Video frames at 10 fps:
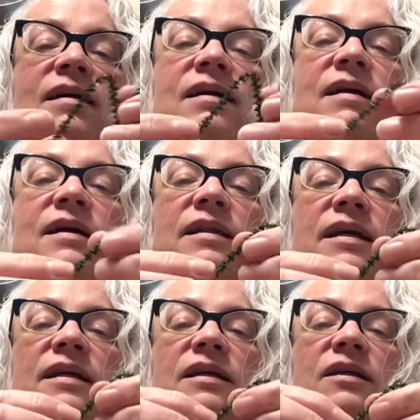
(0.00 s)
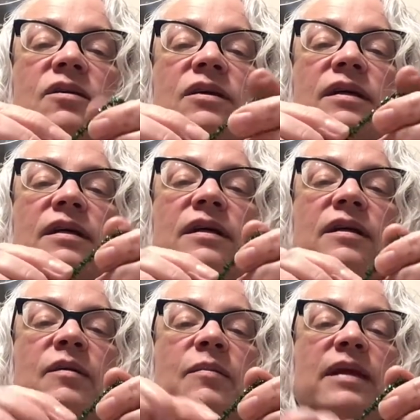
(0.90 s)
And then you
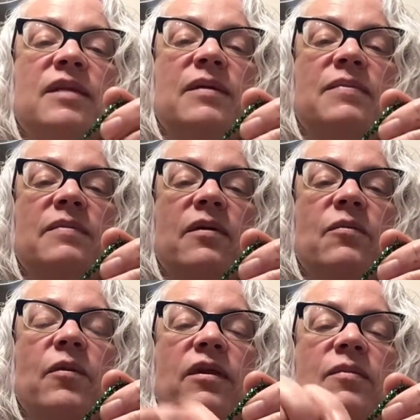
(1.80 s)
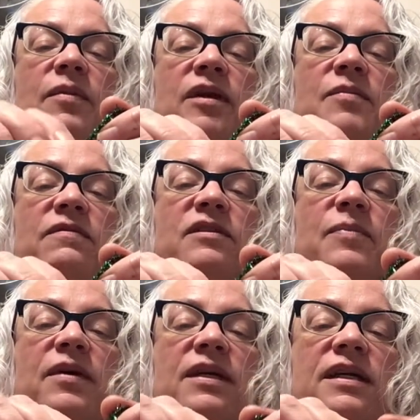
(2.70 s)
can bend them up about where the bottom of his
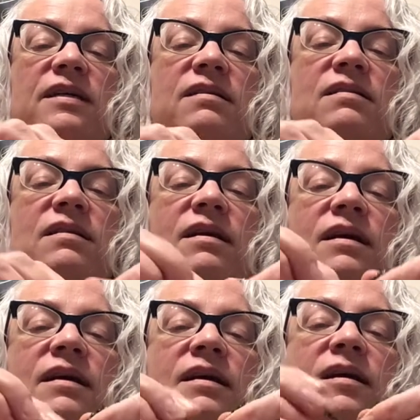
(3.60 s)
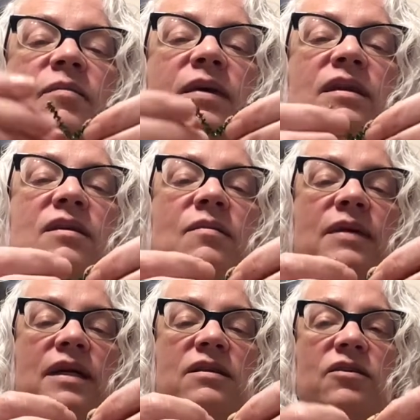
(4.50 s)
body is and bend them
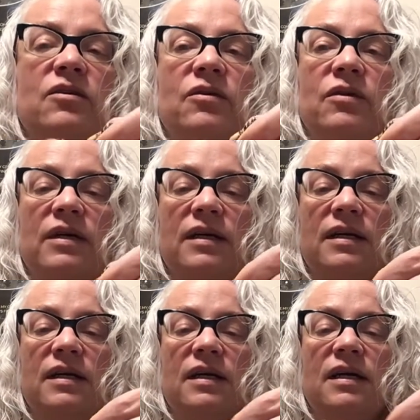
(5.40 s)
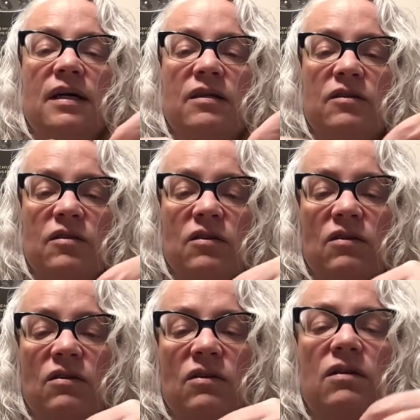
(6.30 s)
into a
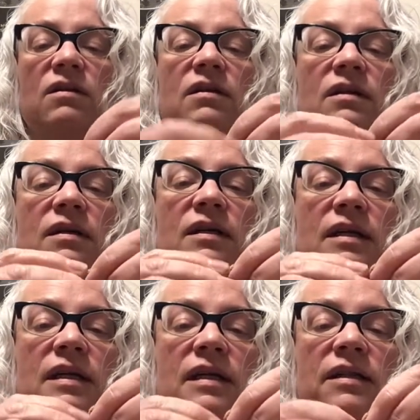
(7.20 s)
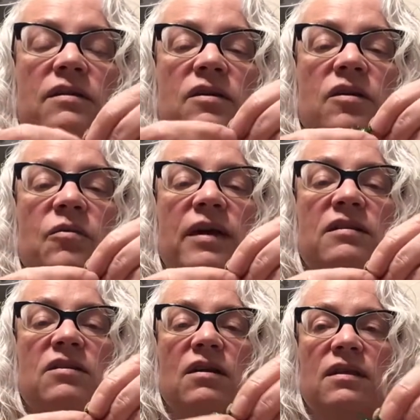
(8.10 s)
circle that's gonna
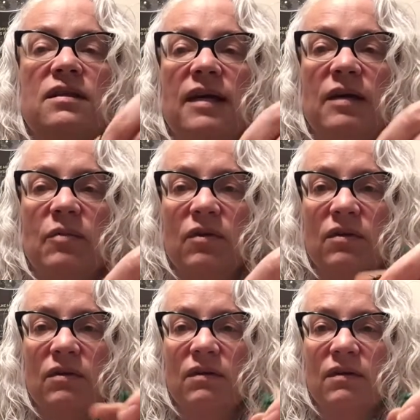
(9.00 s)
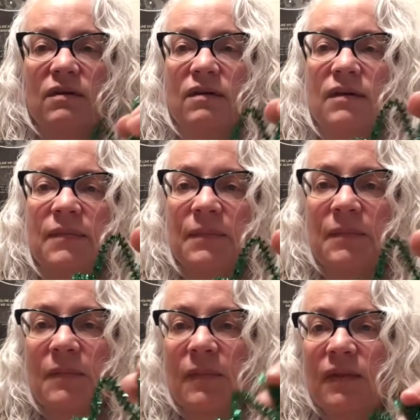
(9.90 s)
rest on the table.
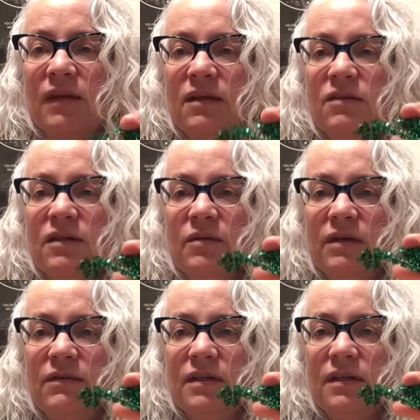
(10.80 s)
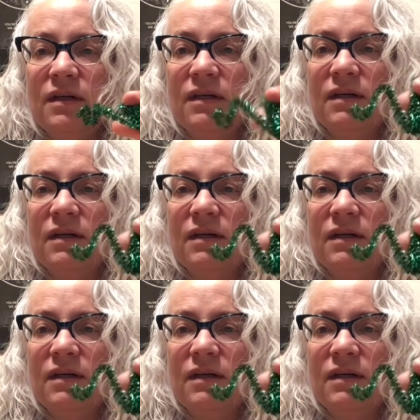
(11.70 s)
Can you see what I've done there?